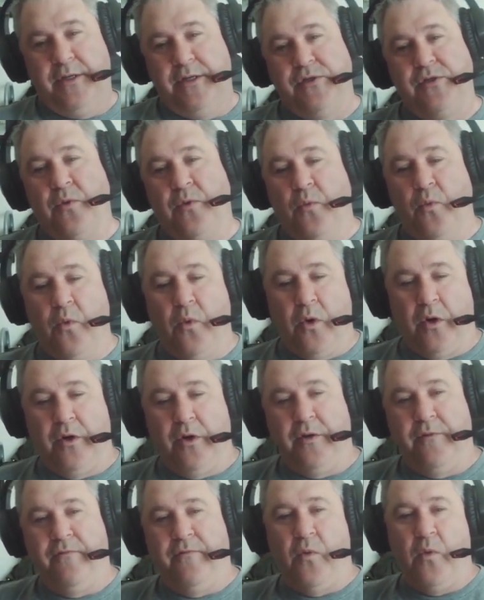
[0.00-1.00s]
Does it work
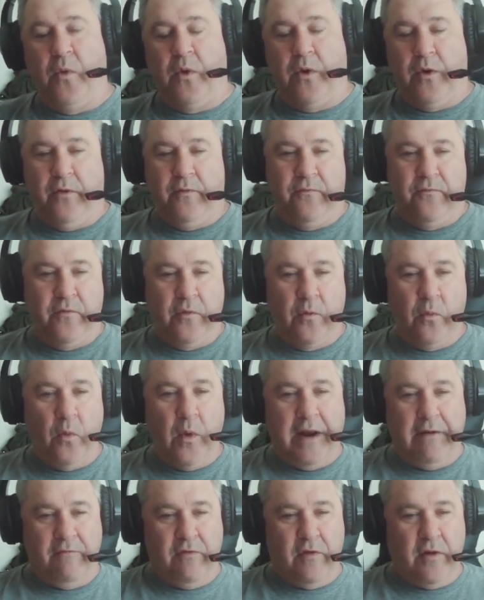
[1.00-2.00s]
for
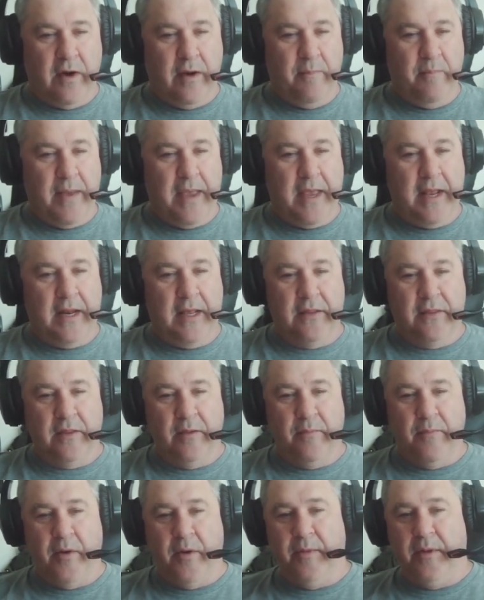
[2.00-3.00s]
whatever I'm painting at the
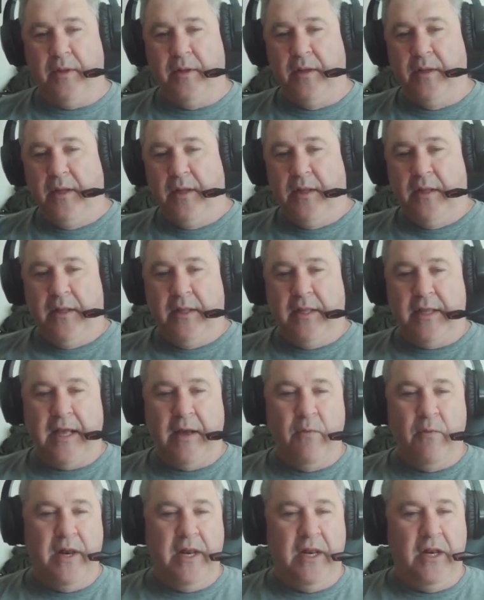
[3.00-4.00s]
moment? Like I
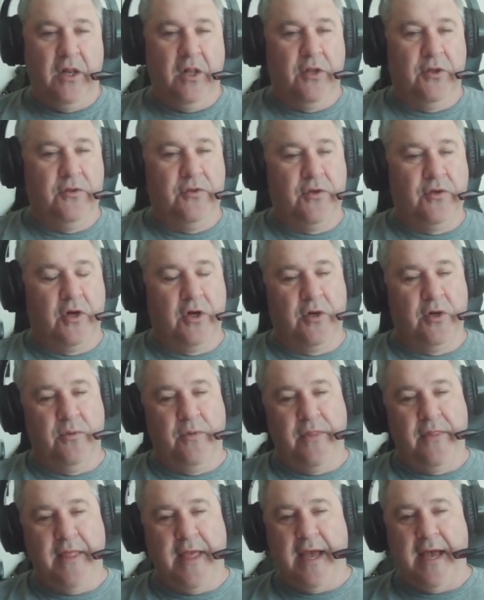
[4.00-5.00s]
went in a little dark
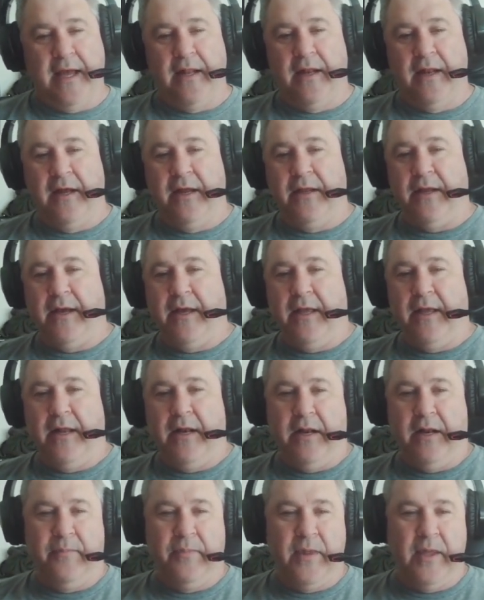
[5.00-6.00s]
with that. I
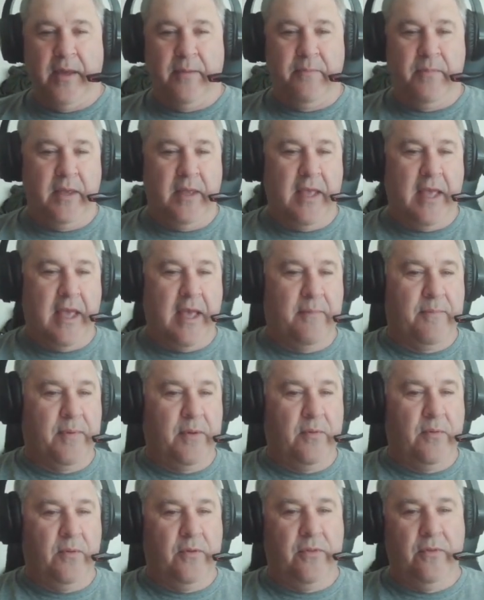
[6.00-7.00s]
ended up not being happy
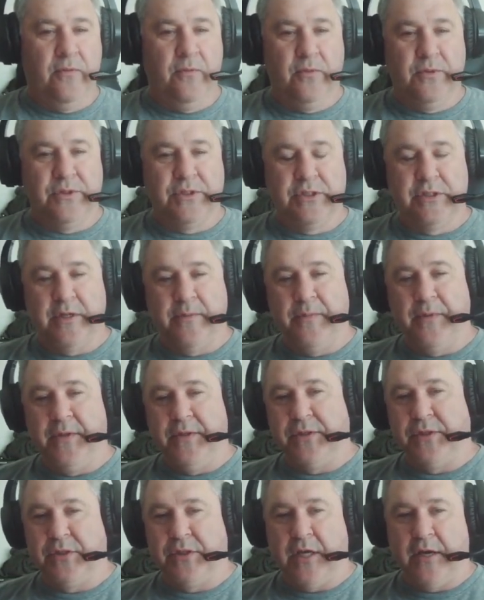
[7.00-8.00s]
with some of
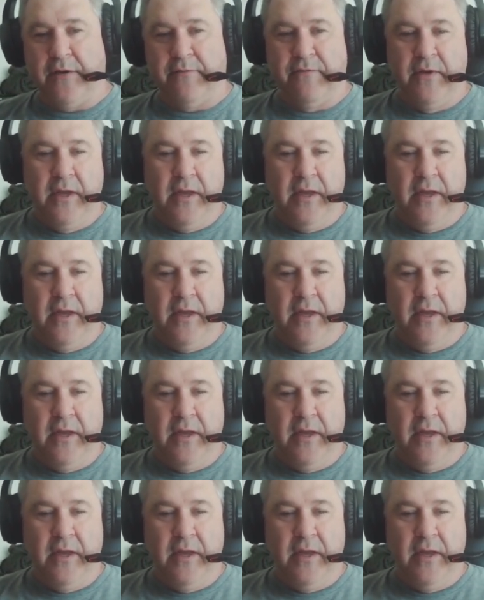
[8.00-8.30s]
this stuff.